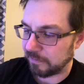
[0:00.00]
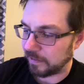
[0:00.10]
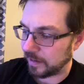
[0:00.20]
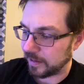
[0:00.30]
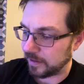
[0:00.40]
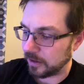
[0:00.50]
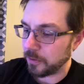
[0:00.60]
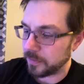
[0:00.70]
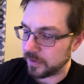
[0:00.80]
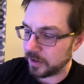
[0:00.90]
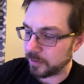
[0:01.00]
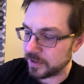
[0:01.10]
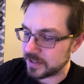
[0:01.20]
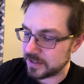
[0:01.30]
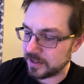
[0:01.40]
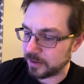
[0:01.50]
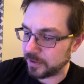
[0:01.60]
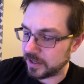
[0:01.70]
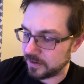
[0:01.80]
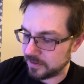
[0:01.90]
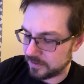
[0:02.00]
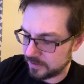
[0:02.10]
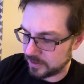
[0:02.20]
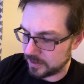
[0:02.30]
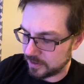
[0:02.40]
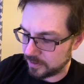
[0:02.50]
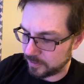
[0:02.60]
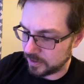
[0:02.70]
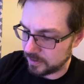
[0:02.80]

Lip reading: I can't. Oh, there it was. There it went. There's another one.